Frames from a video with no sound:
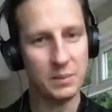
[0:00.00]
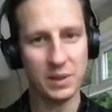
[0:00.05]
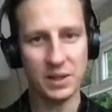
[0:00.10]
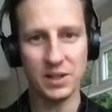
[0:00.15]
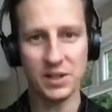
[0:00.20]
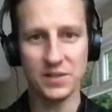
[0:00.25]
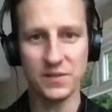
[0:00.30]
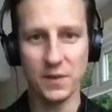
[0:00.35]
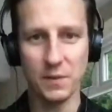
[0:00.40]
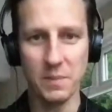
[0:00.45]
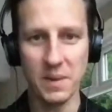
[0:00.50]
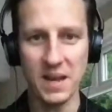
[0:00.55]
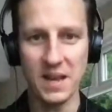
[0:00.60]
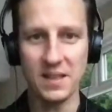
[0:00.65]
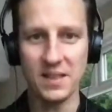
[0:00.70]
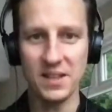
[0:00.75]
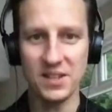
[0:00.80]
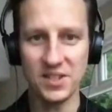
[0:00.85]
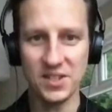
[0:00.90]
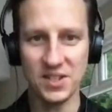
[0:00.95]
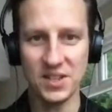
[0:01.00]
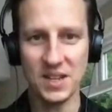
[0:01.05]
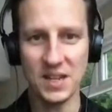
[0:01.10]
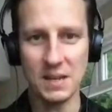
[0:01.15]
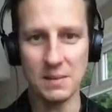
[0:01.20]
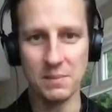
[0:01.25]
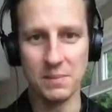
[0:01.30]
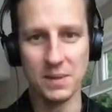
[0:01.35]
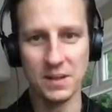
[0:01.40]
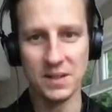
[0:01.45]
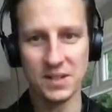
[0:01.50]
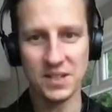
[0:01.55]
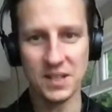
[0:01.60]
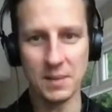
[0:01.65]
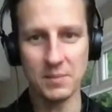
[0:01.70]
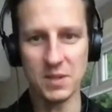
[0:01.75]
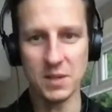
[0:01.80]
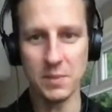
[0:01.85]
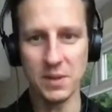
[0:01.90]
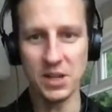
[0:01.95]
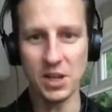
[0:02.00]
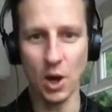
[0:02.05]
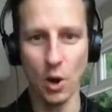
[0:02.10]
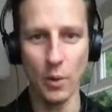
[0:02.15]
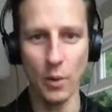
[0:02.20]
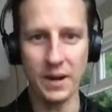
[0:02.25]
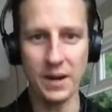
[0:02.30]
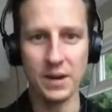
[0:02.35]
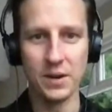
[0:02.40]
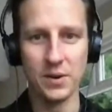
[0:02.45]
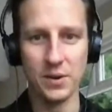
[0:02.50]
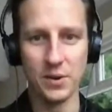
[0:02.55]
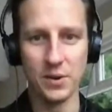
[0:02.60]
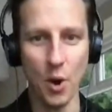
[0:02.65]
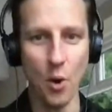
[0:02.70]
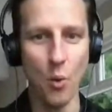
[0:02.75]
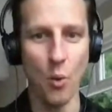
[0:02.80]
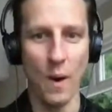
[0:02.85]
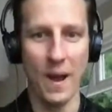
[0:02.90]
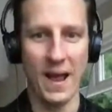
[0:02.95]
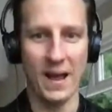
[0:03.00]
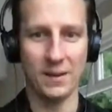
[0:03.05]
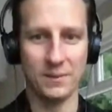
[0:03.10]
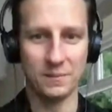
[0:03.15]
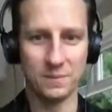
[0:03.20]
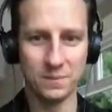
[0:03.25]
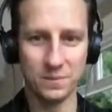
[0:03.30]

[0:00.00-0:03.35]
Because for me, this team seems to be going nowhere.